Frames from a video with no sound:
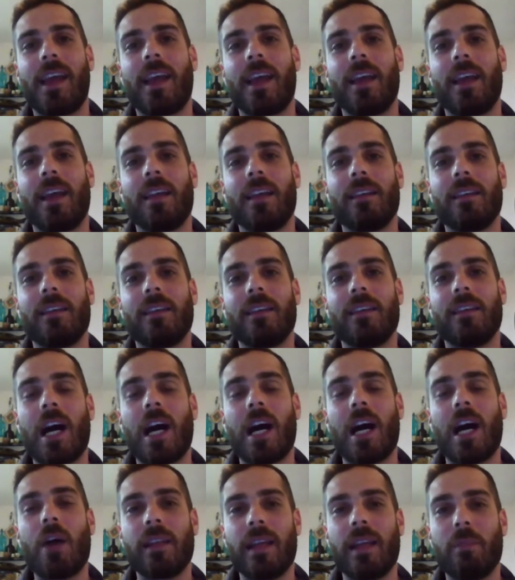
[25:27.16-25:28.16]
And
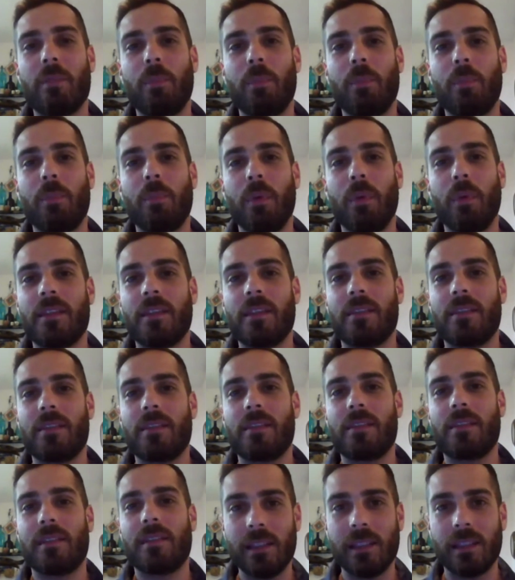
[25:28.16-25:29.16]
how can I put this
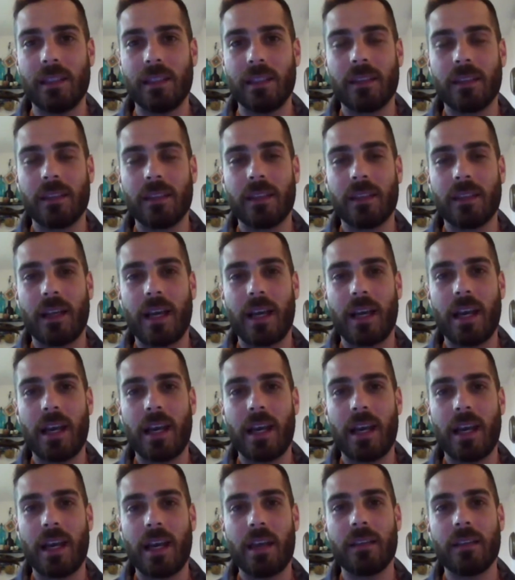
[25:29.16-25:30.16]
lightly?
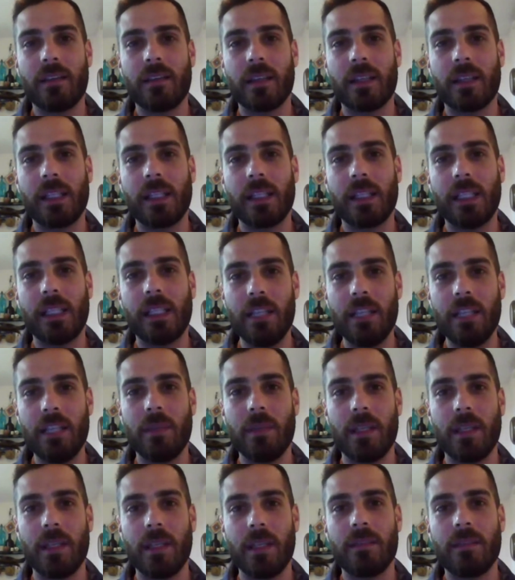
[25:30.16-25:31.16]
I think that clean
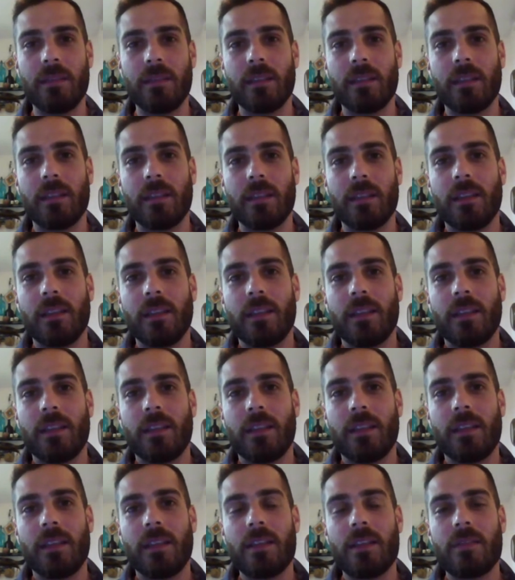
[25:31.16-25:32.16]
meat
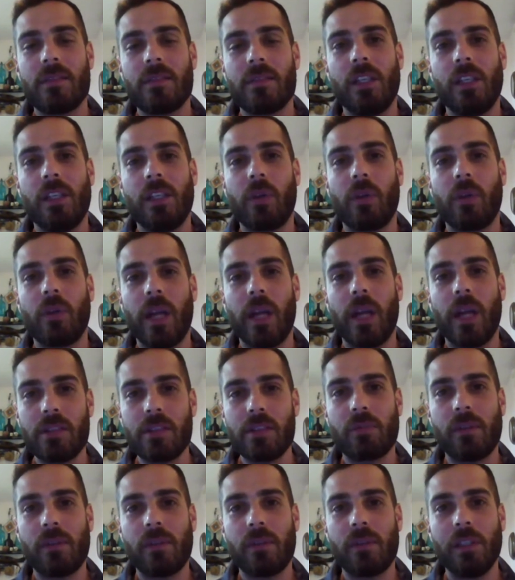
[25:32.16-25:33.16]
is the greatest
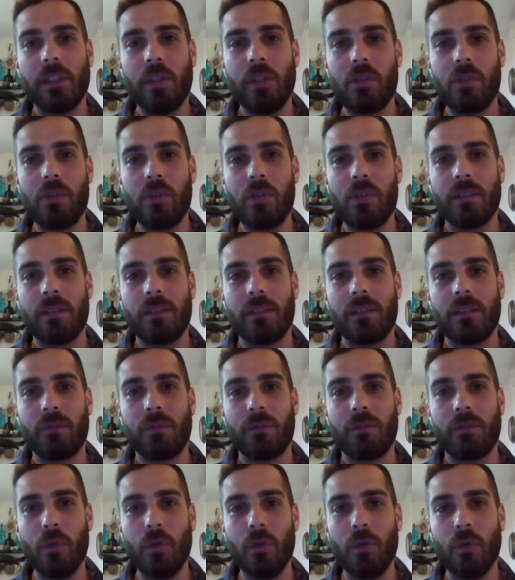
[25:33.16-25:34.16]
revolution to
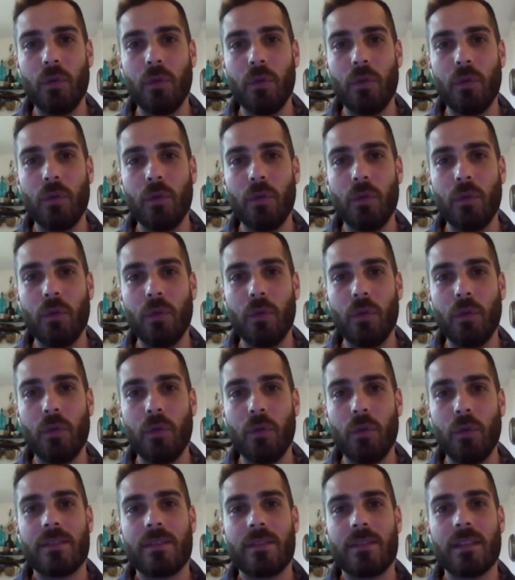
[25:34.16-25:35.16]
food
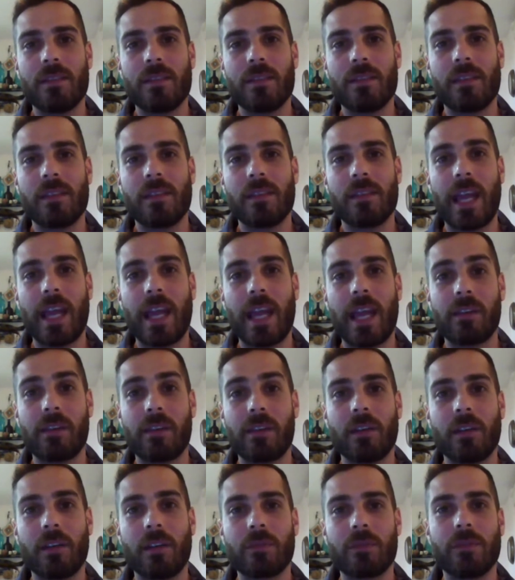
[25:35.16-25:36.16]
since the
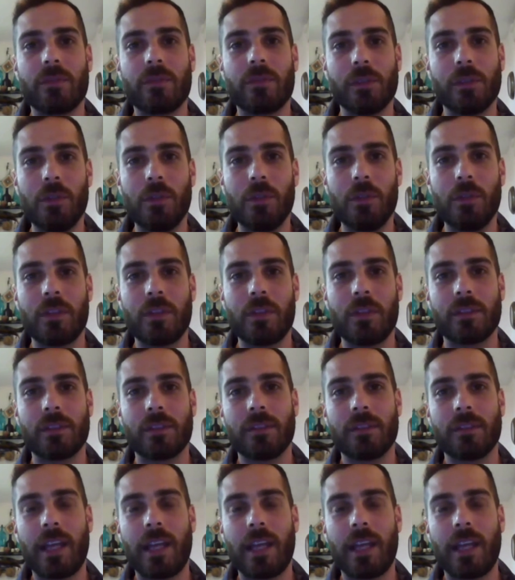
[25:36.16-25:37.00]
agricultural revolution.